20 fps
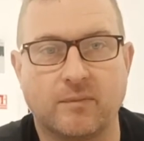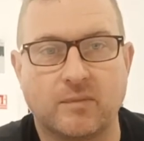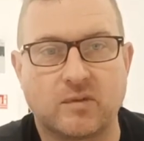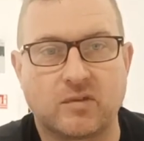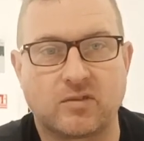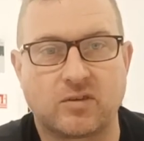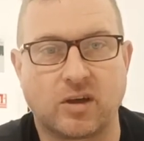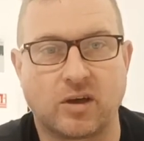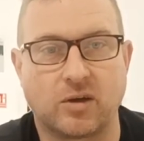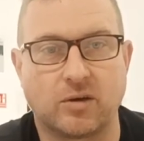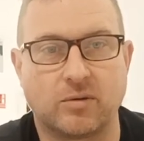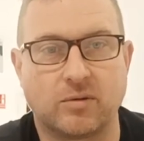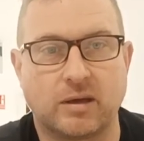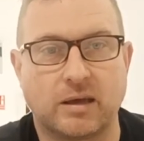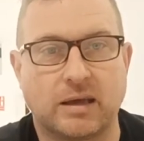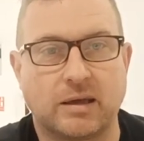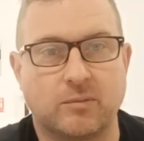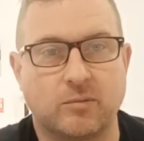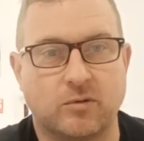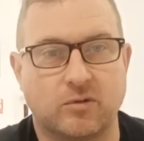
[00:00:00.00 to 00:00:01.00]
So
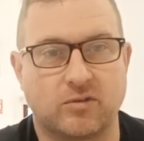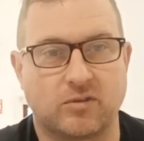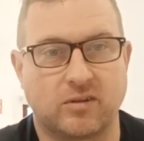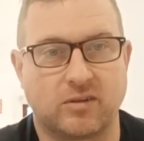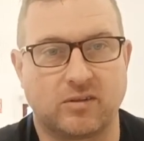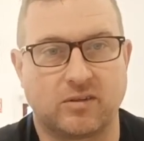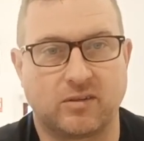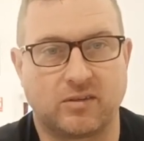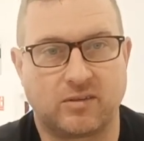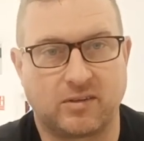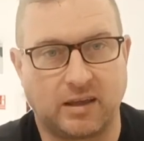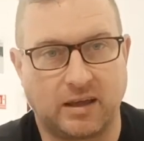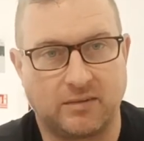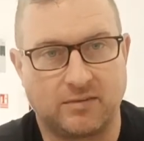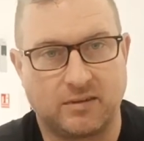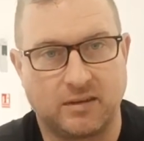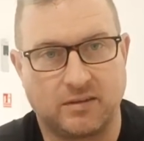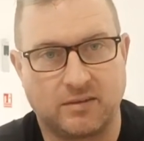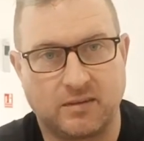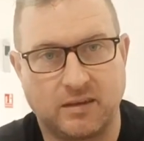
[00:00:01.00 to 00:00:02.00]
it was a
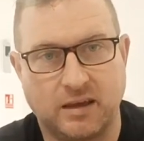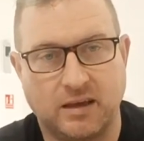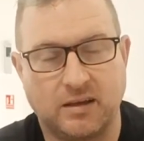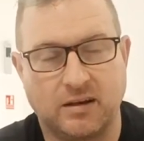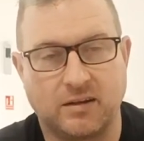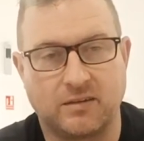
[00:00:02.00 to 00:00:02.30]
safety thing,